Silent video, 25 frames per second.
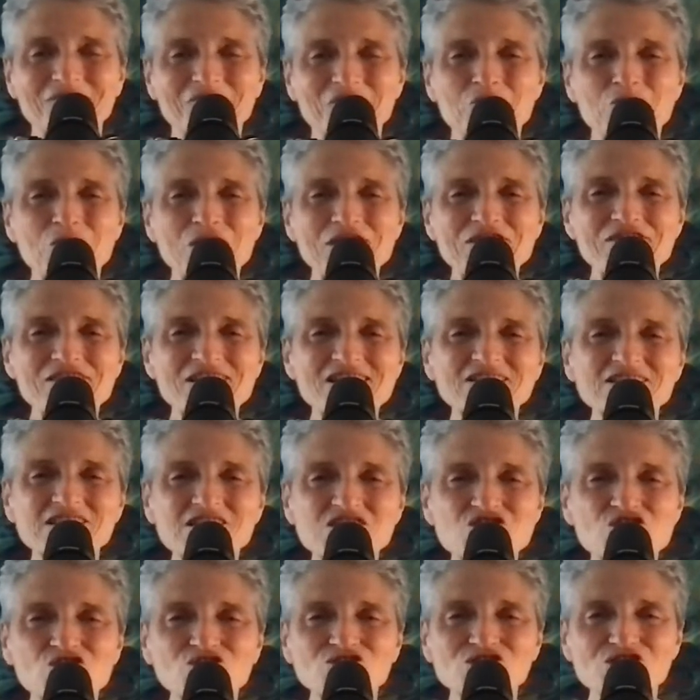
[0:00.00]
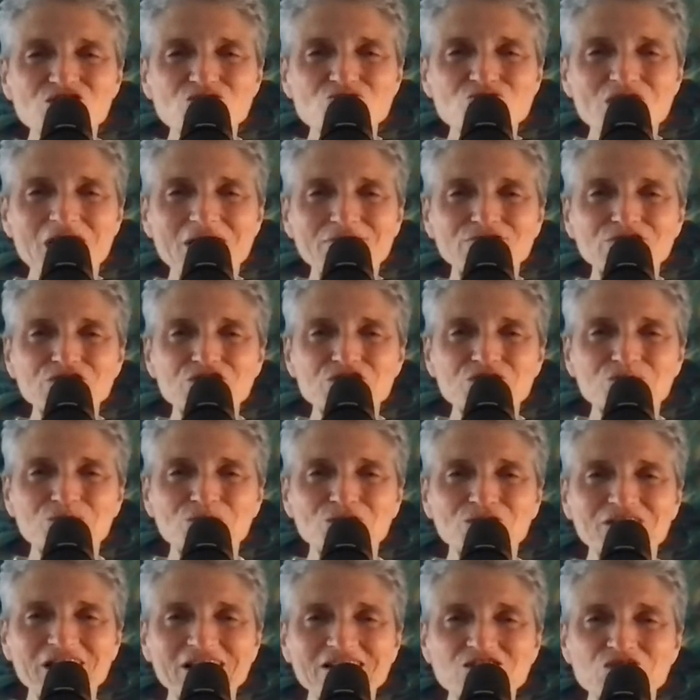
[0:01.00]
But when things are not so
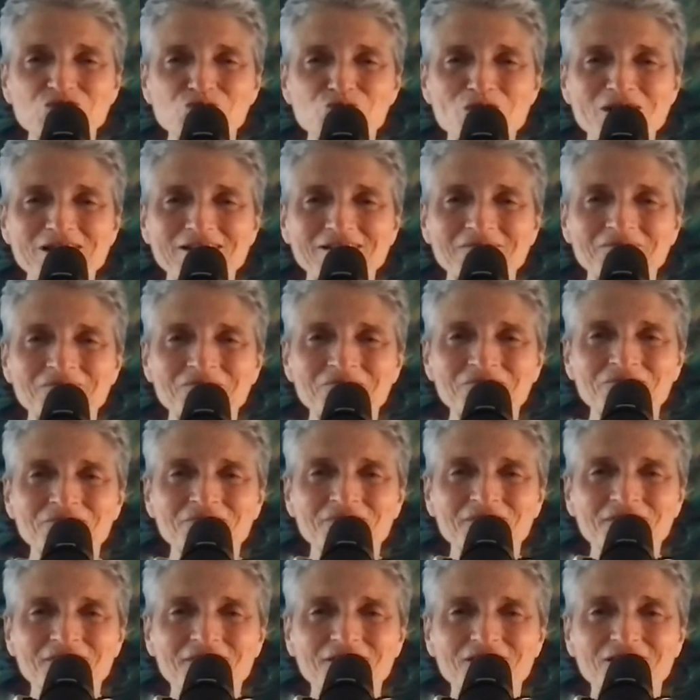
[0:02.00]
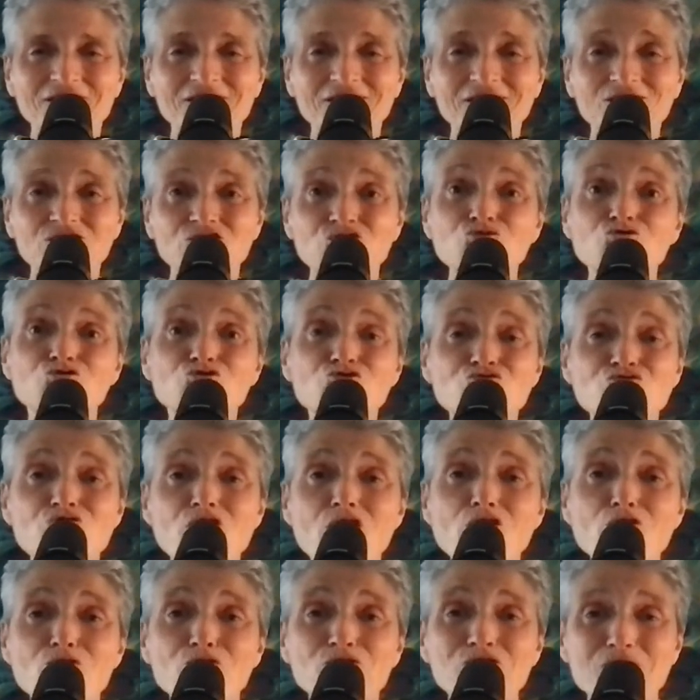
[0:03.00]
comfortable, that is when you
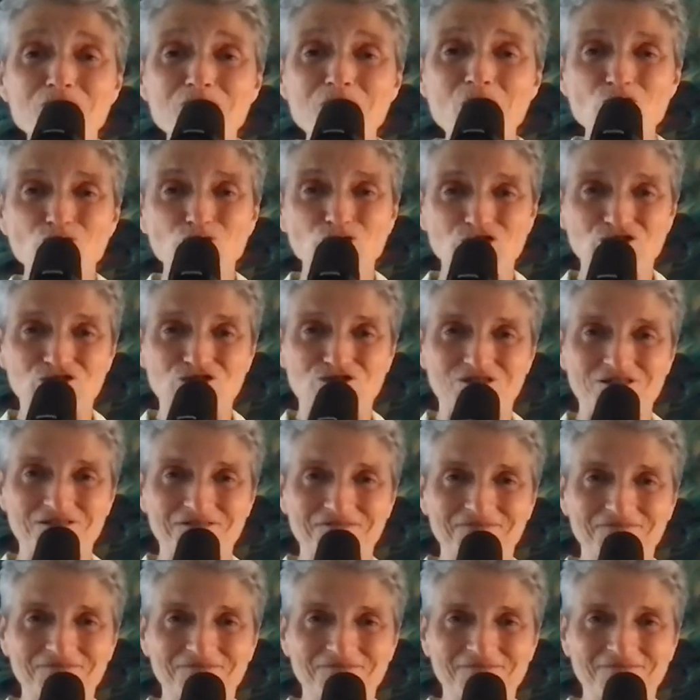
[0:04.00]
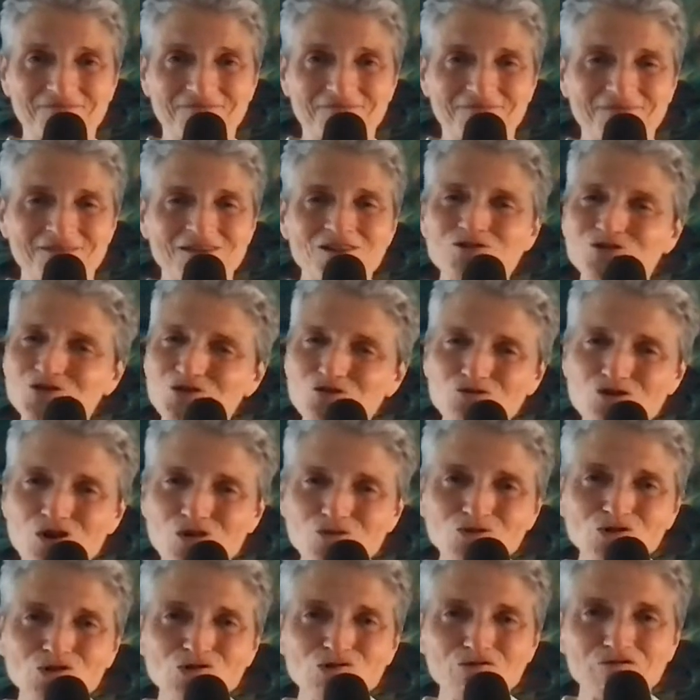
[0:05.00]
grow the most. So
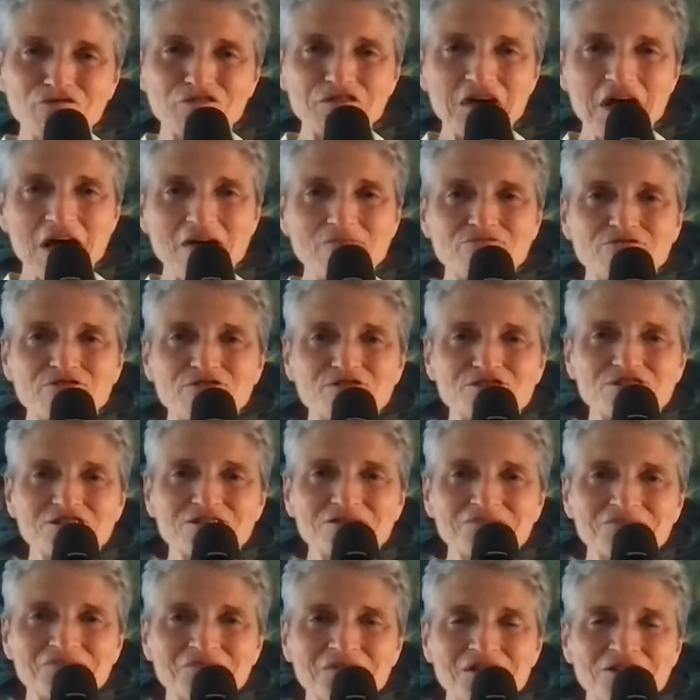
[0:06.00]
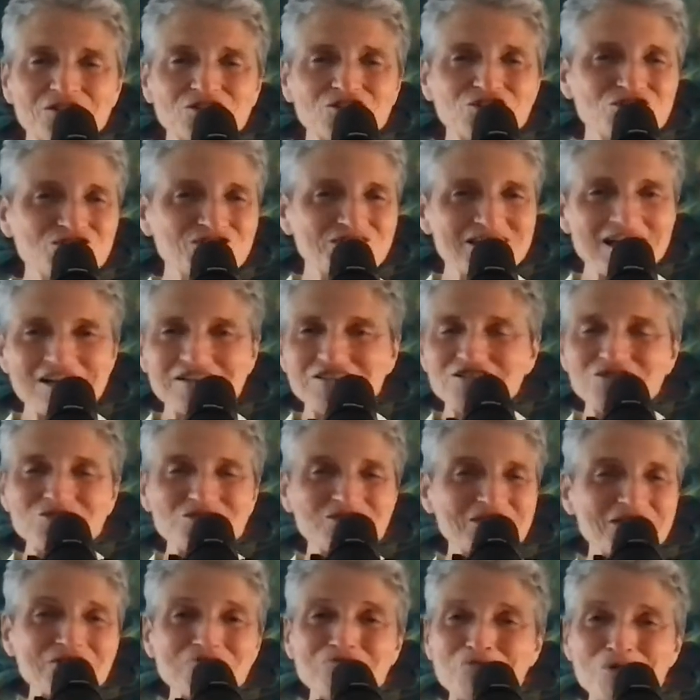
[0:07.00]
don't look for comfort. Just say to
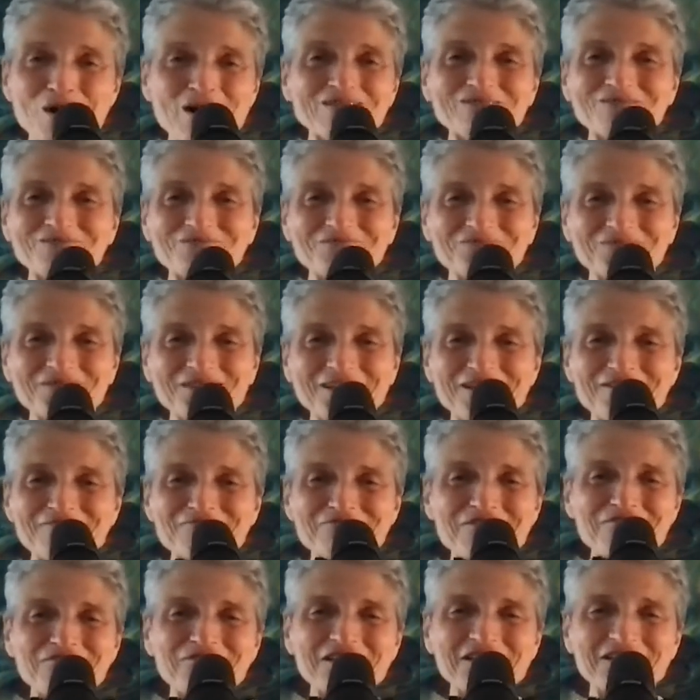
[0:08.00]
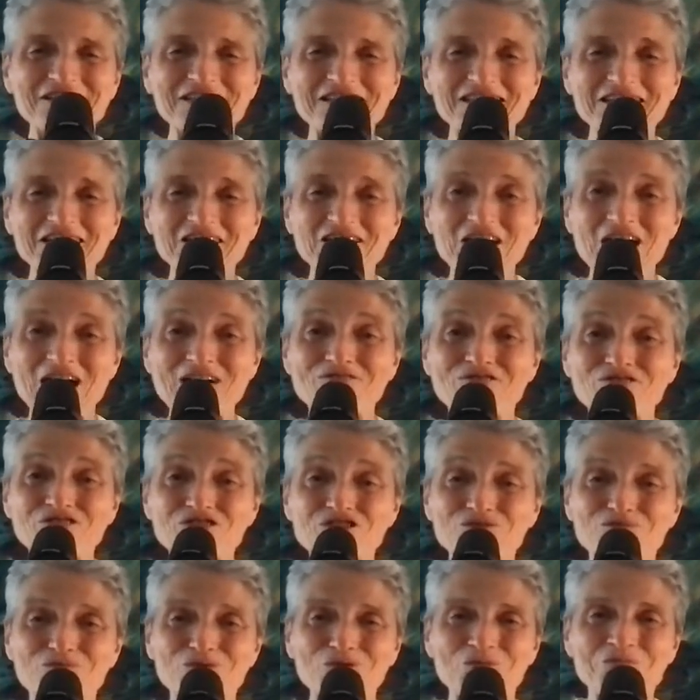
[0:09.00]
yourself, well, even if this is
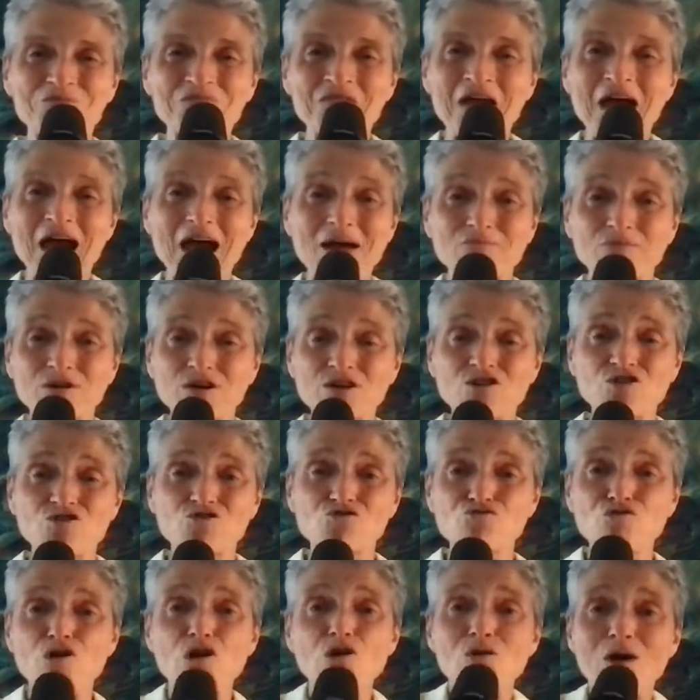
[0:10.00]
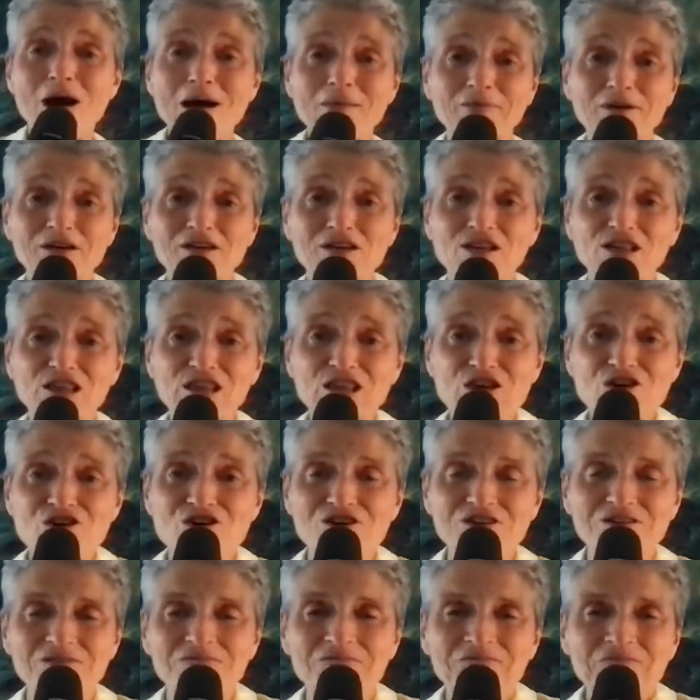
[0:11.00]
uncomfortable, I'm going to grow, I'm going to
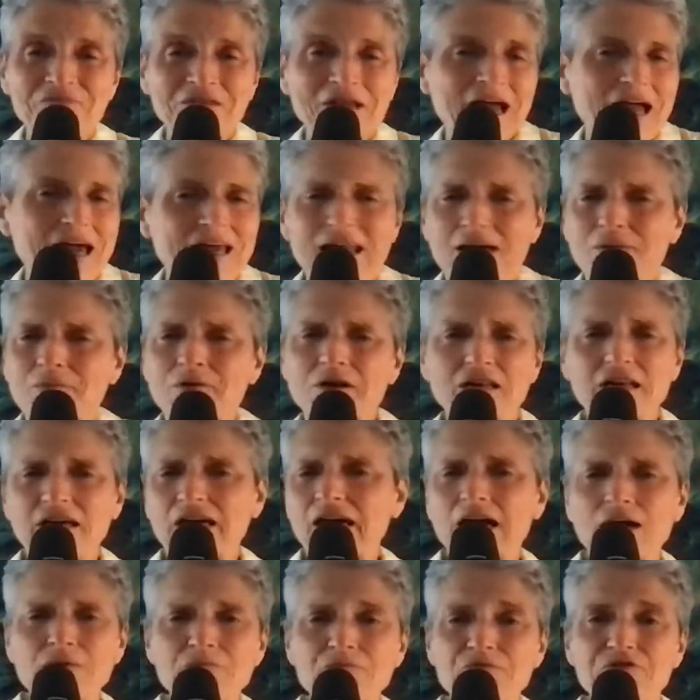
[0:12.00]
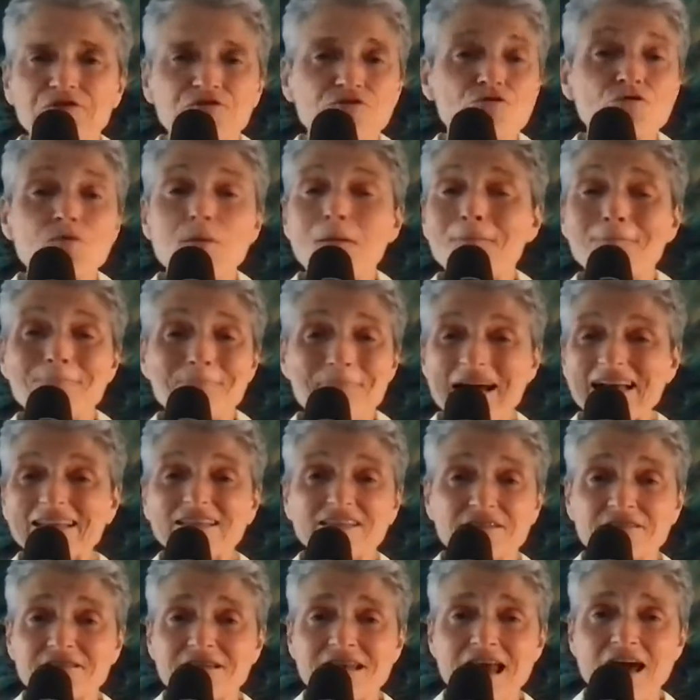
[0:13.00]
learn, and I'm going to come through
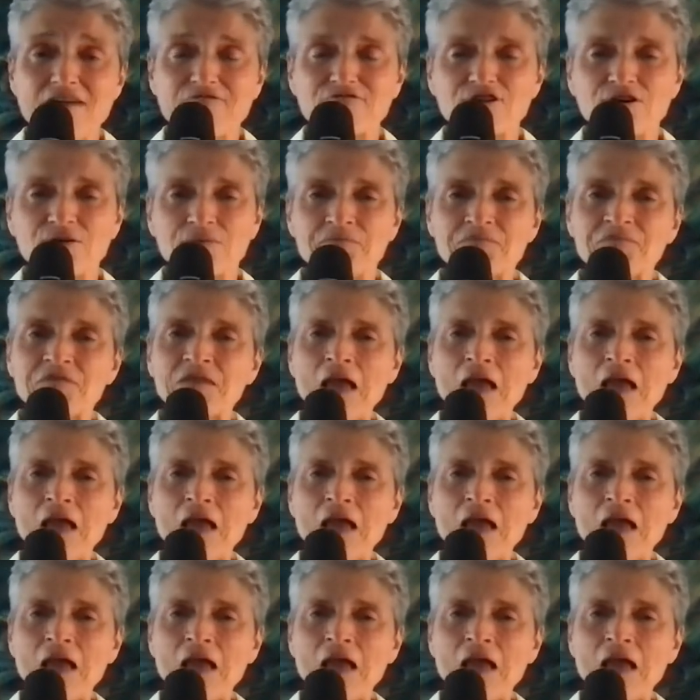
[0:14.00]
better than ever.